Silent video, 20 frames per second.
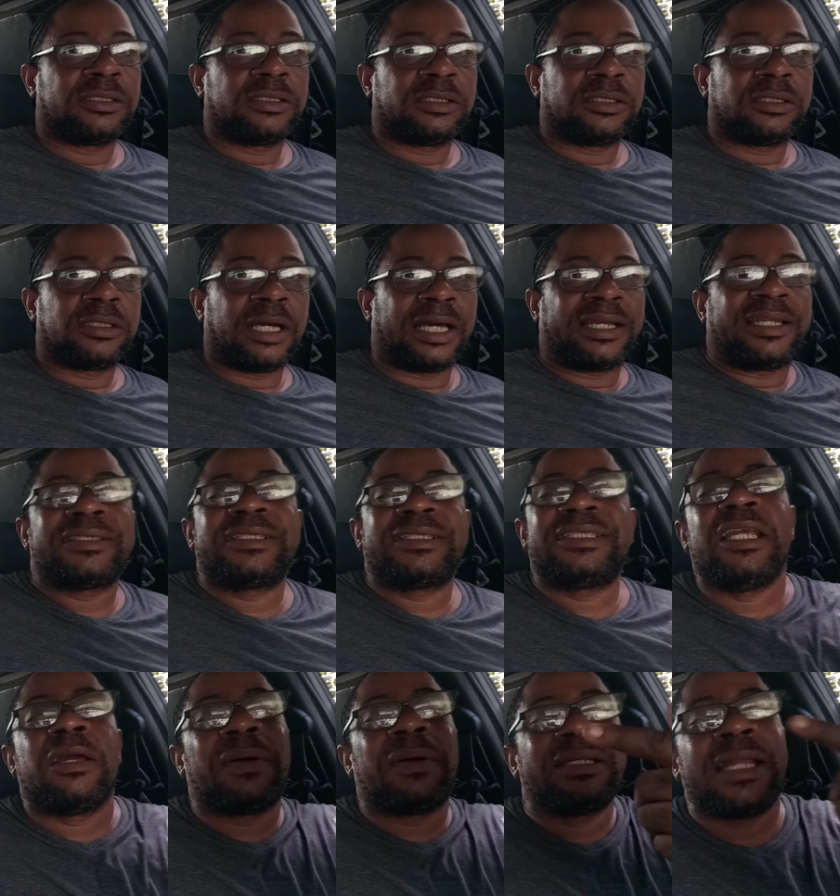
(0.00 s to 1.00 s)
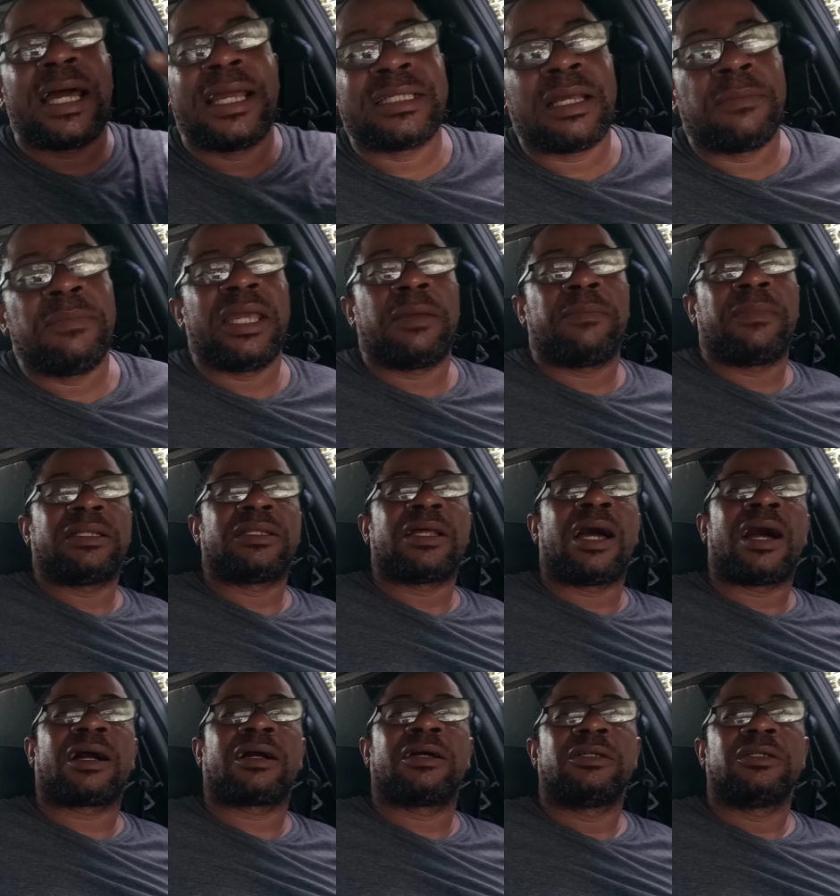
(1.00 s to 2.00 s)
And the same a nice abatement
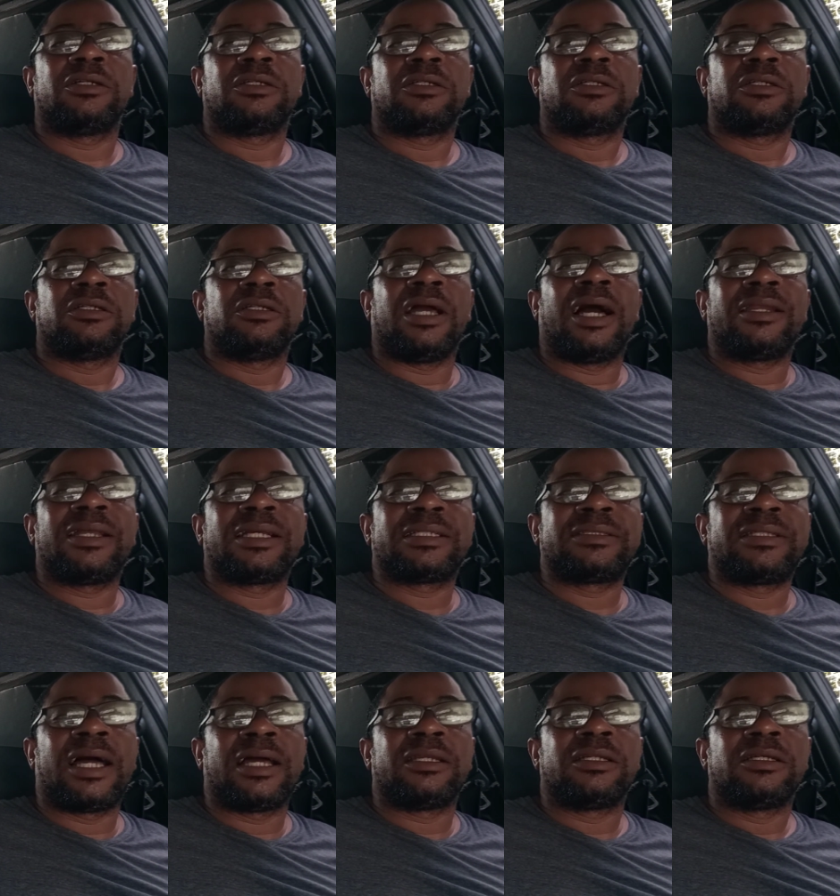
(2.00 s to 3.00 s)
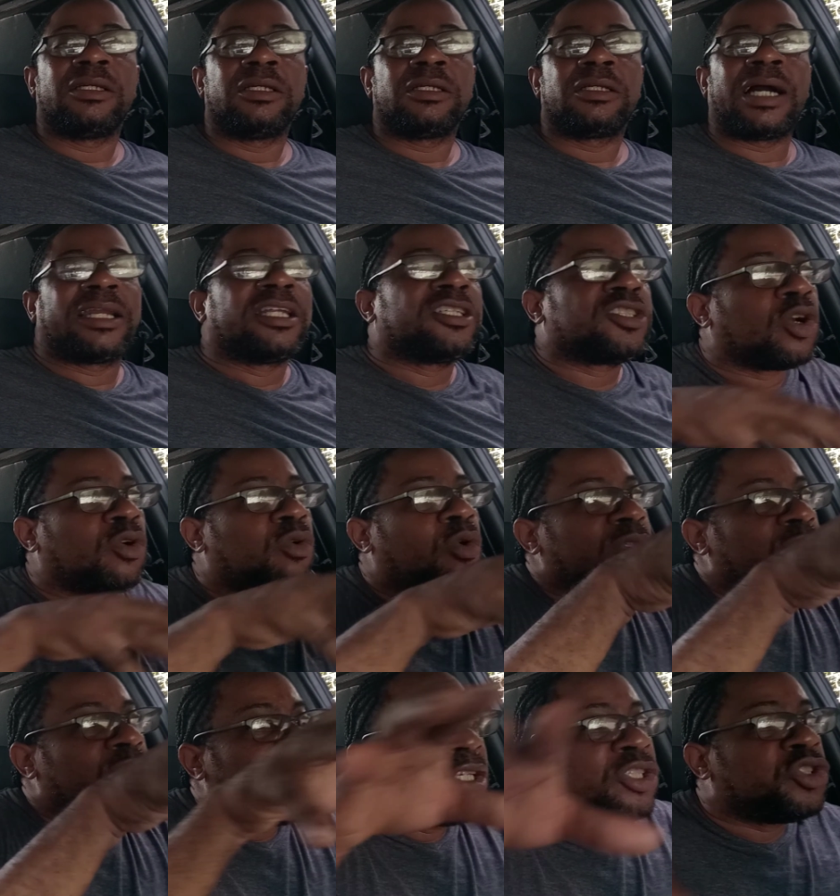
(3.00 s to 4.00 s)
act. You understand? Because the
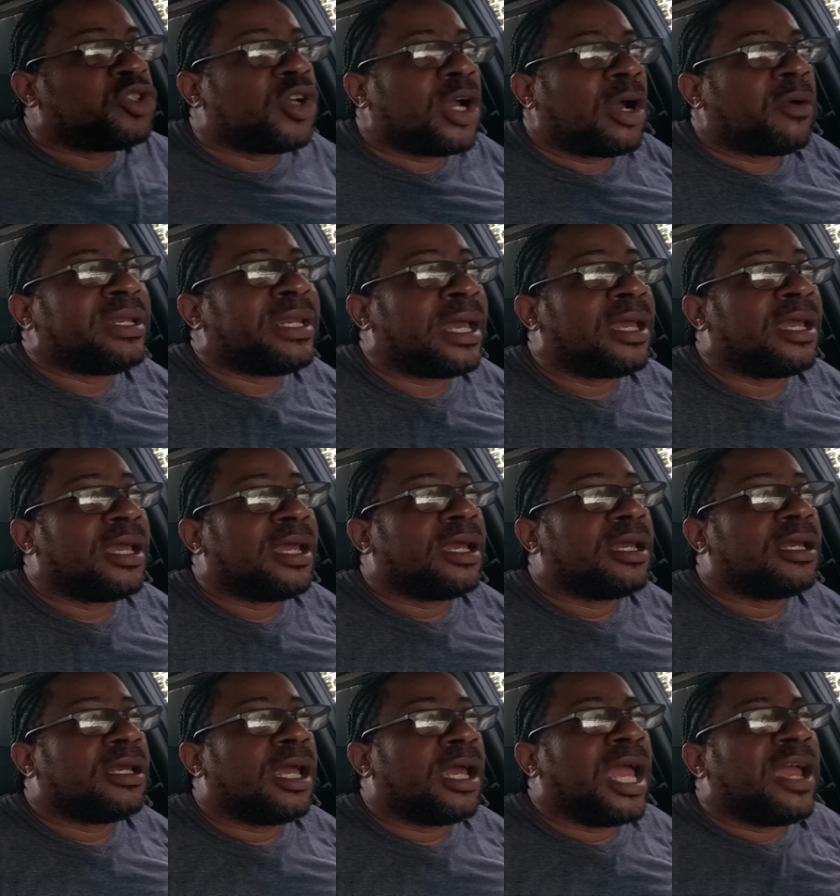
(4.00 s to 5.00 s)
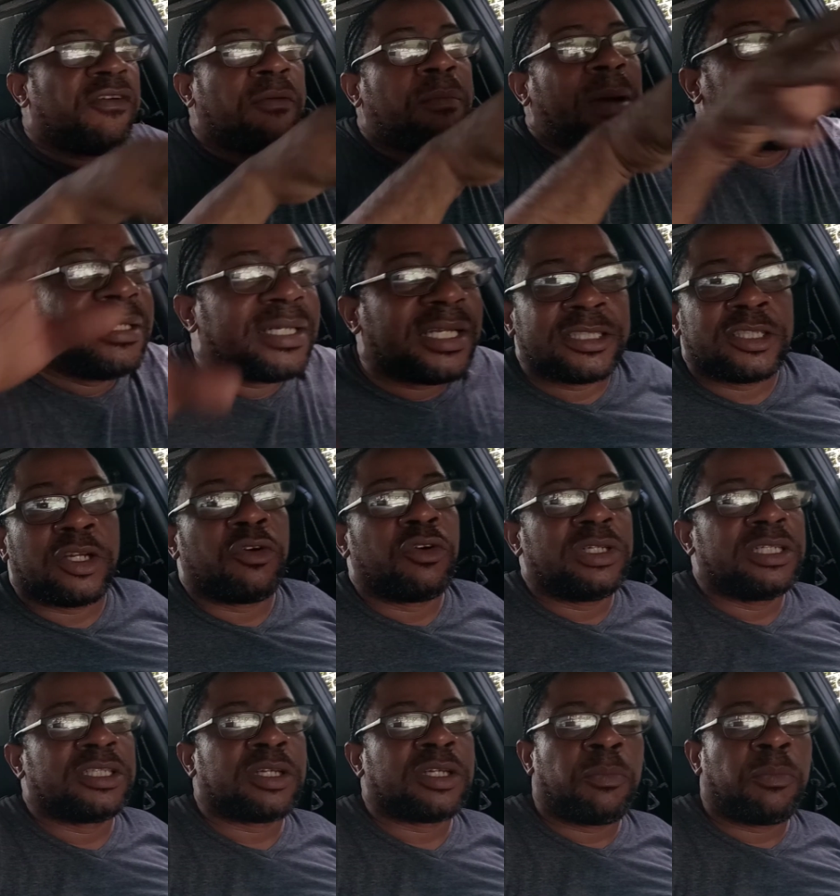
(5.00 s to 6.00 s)
surrounding, the tree over there, everybody in the surrounding
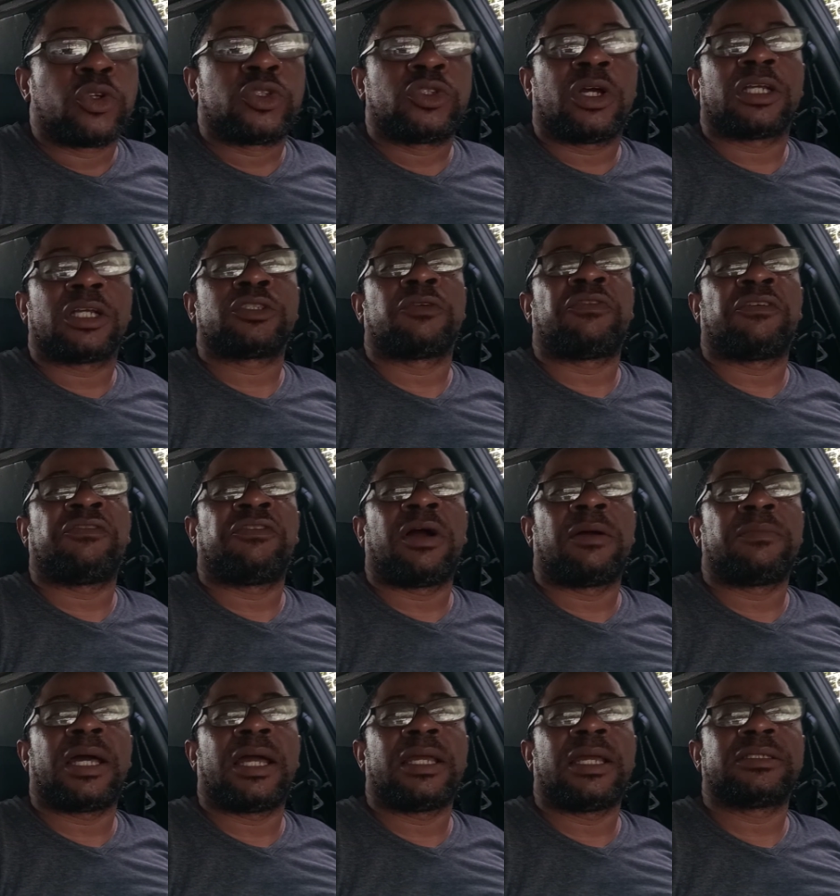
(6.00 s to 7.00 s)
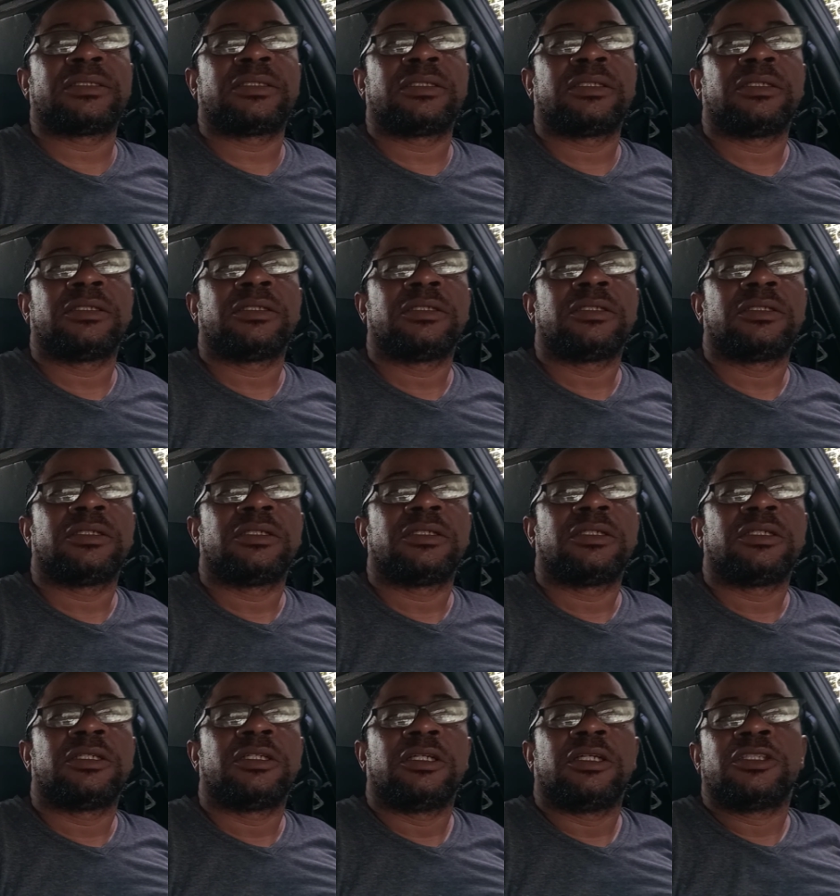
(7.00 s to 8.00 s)
is supposed to suffer from noise.
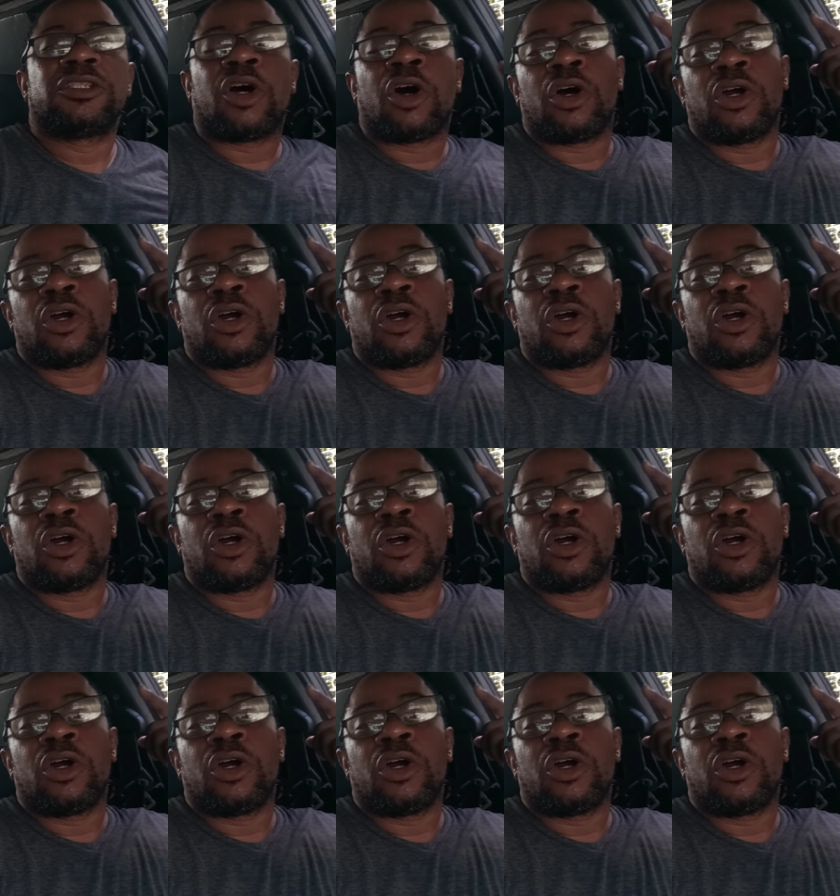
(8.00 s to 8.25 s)
So,